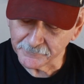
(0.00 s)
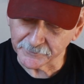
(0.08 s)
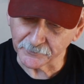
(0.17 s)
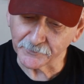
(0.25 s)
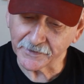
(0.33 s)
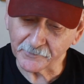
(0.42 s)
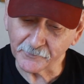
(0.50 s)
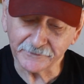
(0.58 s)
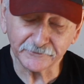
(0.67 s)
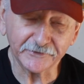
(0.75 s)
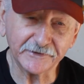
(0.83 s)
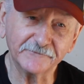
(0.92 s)
But what I
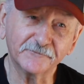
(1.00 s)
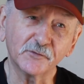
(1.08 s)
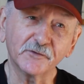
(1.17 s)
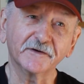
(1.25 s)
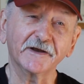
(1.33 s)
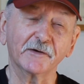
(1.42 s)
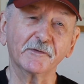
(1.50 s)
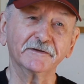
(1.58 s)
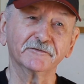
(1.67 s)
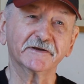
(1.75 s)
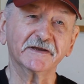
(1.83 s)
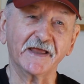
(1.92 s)
went looking
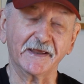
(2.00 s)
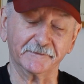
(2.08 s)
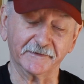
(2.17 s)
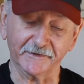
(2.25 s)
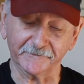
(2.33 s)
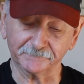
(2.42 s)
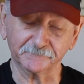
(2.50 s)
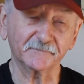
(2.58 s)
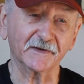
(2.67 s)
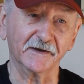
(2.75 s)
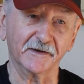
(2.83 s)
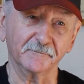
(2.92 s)
at
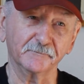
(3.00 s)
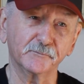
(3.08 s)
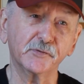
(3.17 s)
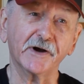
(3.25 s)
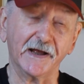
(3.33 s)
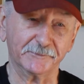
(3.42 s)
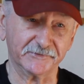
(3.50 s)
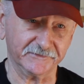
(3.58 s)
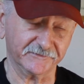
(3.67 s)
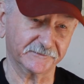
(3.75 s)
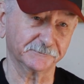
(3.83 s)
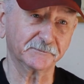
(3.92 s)
put
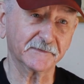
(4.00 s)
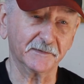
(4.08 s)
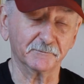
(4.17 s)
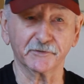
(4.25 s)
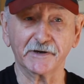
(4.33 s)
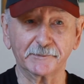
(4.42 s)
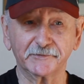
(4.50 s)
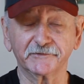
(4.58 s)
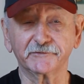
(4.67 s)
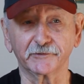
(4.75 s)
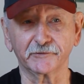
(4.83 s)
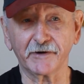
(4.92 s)
options. Put
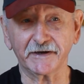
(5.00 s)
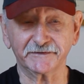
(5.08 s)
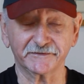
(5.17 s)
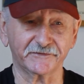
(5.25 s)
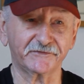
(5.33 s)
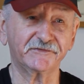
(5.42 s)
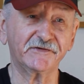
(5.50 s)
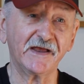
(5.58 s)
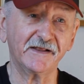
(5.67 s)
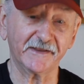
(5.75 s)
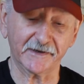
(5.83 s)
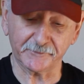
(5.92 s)
options are a right to
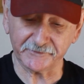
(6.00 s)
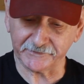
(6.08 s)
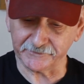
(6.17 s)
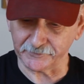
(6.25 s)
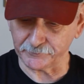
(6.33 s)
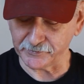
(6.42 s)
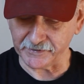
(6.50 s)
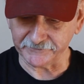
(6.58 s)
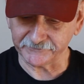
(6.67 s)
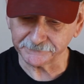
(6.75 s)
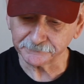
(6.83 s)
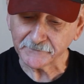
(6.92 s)
sell at a particular
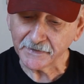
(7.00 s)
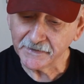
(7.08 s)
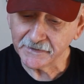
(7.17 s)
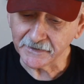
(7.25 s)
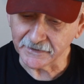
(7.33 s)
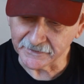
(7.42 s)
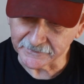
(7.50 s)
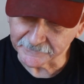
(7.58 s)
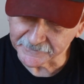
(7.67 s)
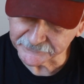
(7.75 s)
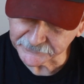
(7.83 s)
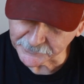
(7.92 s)
price.
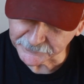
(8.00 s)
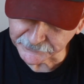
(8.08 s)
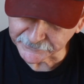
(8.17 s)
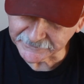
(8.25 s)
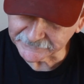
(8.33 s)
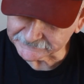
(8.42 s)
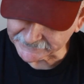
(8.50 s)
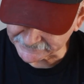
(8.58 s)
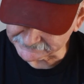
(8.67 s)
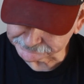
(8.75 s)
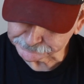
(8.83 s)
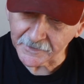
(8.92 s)
And so I was looking
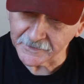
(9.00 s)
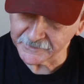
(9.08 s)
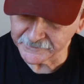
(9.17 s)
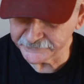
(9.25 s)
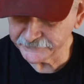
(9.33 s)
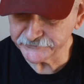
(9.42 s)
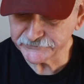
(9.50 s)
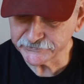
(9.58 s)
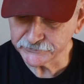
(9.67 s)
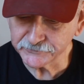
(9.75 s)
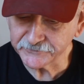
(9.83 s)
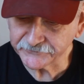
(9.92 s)
at the
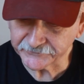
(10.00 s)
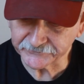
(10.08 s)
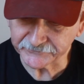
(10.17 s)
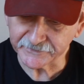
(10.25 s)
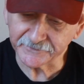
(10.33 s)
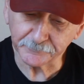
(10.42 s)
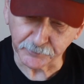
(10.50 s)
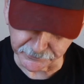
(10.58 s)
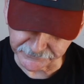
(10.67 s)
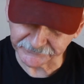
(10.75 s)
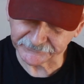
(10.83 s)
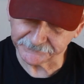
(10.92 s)
June 16th
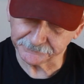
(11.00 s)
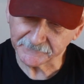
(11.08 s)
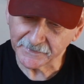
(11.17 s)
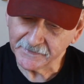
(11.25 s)
puts,